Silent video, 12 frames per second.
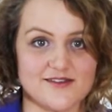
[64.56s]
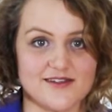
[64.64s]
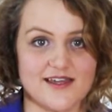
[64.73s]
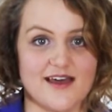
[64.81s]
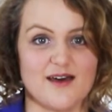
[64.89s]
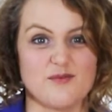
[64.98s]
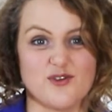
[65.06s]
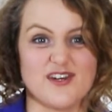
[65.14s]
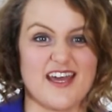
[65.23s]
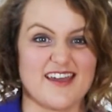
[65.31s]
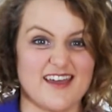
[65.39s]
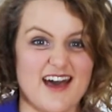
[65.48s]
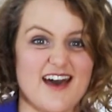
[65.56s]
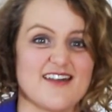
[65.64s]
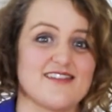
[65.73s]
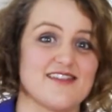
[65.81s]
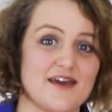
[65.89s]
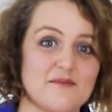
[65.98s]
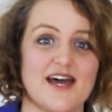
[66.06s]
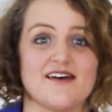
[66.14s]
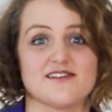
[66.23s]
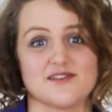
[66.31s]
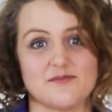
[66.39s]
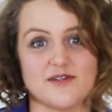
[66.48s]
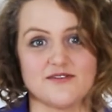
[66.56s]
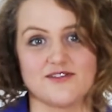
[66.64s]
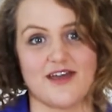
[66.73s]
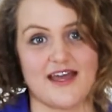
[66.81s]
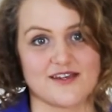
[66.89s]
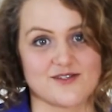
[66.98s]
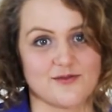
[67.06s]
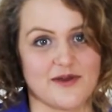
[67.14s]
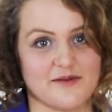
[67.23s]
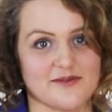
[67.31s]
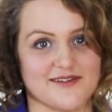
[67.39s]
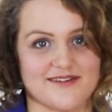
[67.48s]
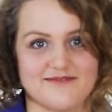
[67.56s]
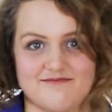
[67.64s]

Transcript: on the cardboard and cut them out to build your actual puppet.